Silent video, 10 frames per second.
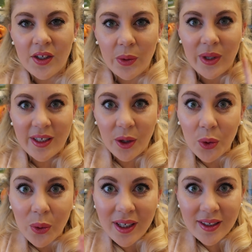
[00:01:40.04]
So as I
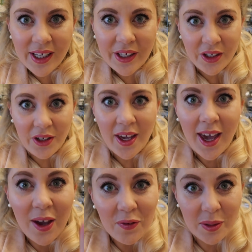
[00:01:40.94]
always tell you, you
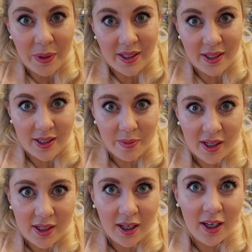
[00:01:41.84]
have to be
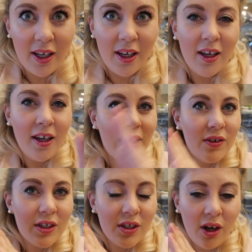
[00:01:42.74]
systematic in here.
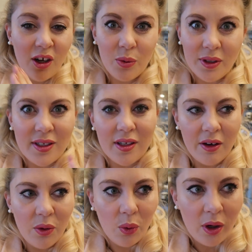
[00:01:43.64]
To start at one
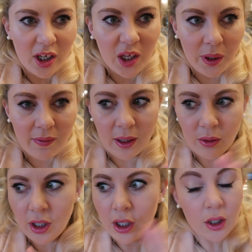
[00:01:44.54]
side and work your way
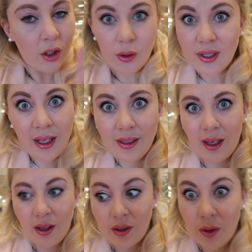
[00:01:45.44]
around. Don't
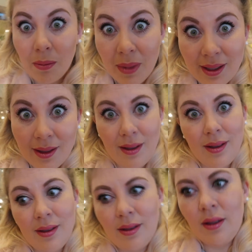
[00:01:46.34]
zigzag because you'll miss things.